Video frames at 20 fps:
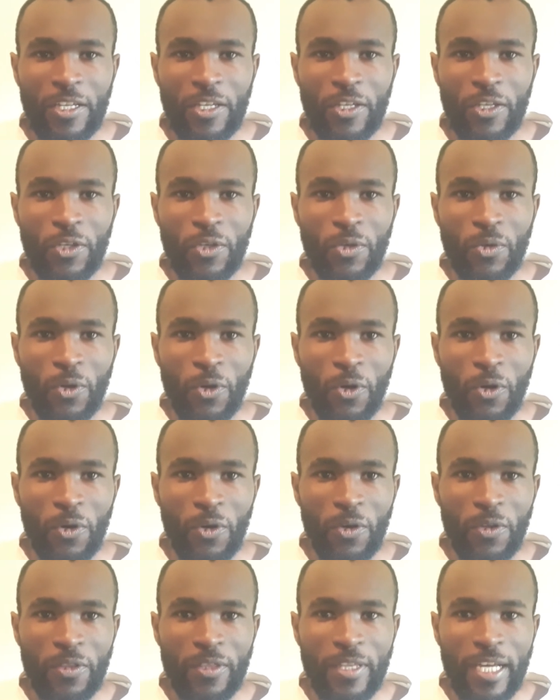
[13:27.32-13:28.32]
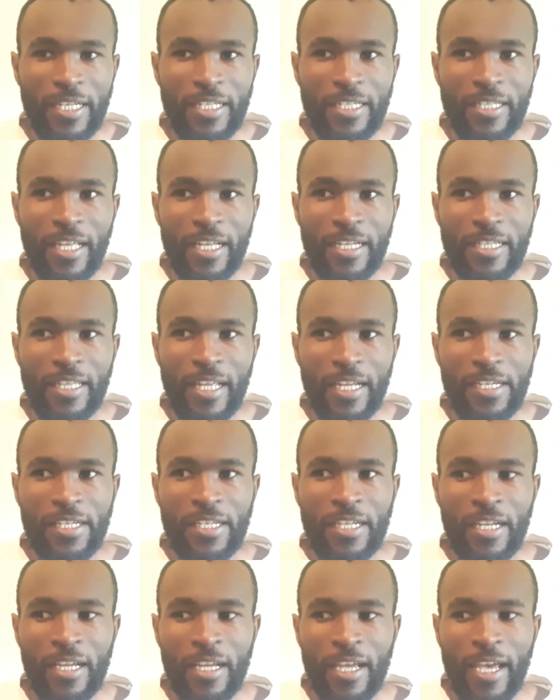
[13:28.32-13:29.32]
you know, that
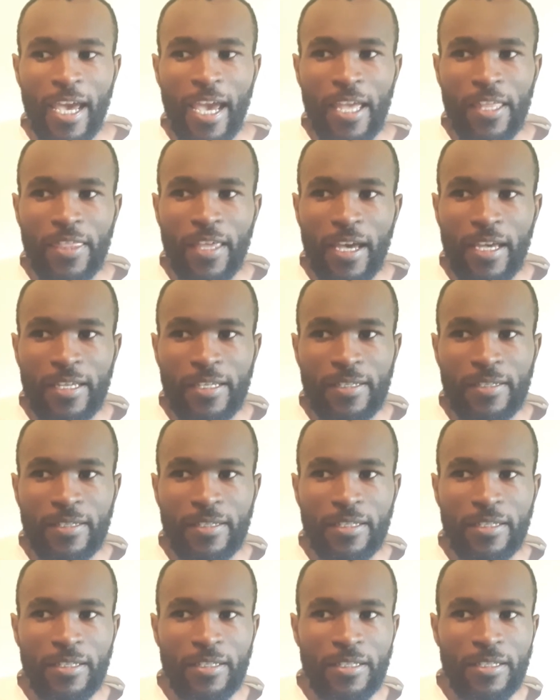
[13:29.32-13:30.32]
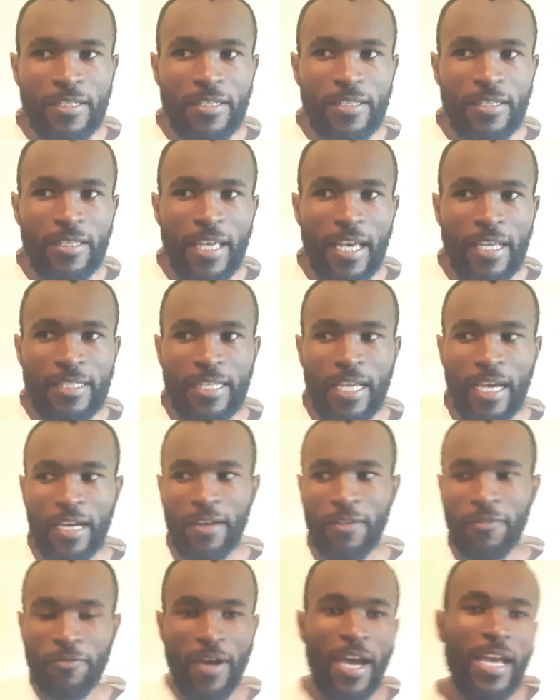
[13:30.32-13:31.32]
either they are
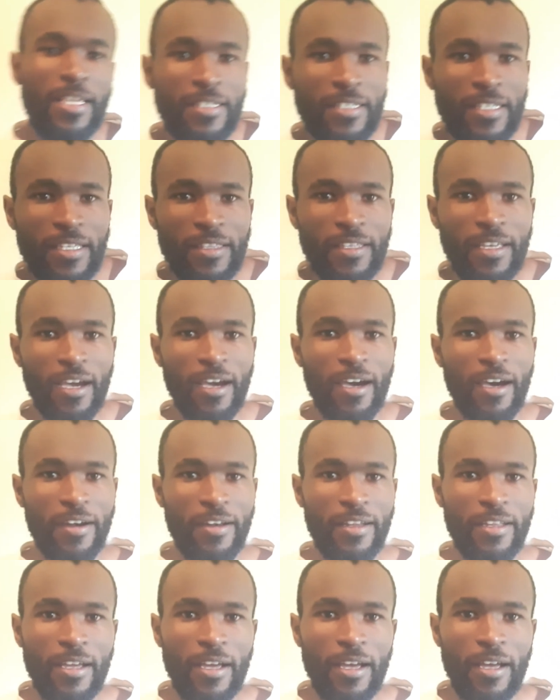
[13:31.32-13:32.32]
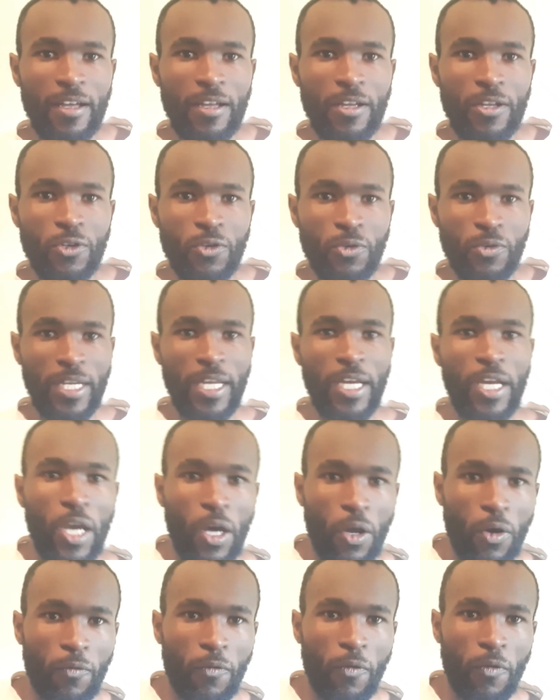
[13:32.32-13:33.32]
sacrificing their career to take
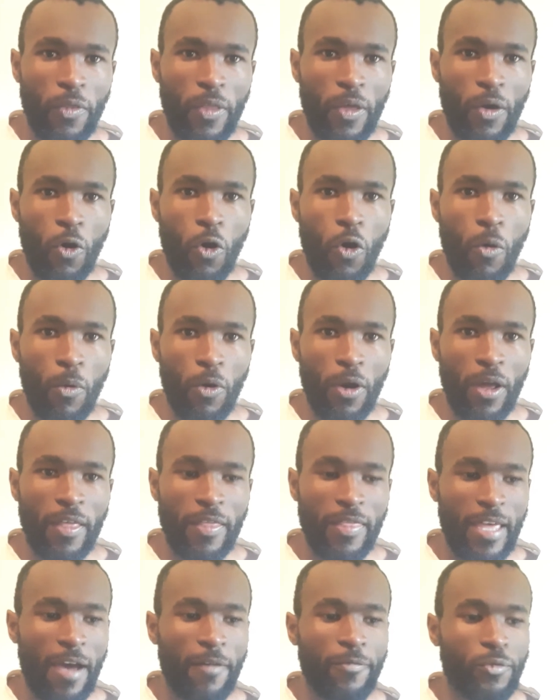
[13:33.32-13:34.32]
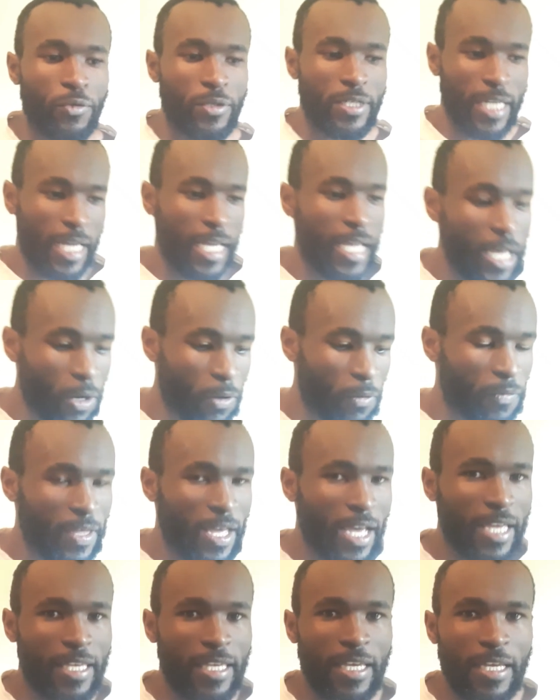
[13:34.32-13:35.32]
care of the home, or rather they have to take care of
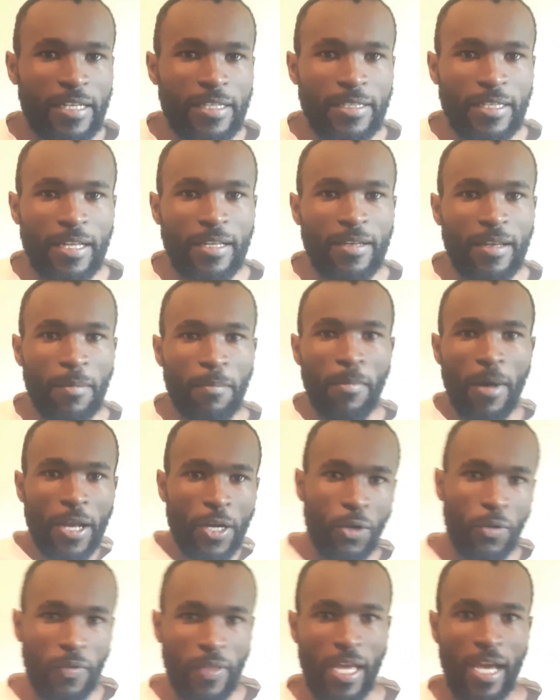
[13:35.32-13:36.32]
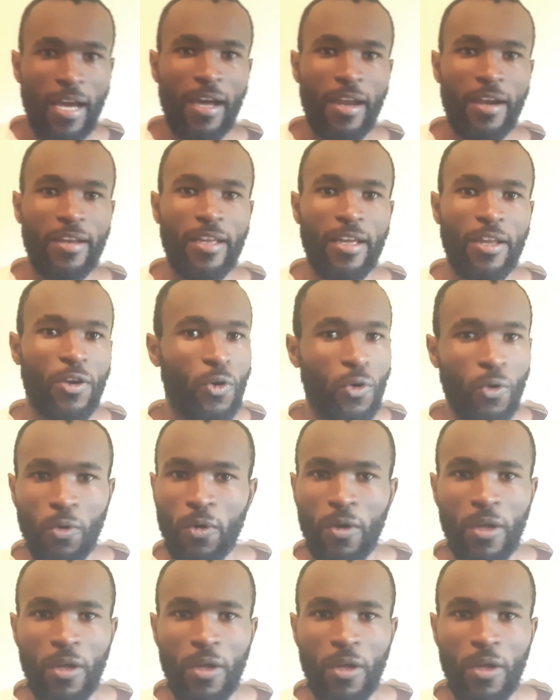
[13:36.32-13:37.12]
their kids and abandon their career. No,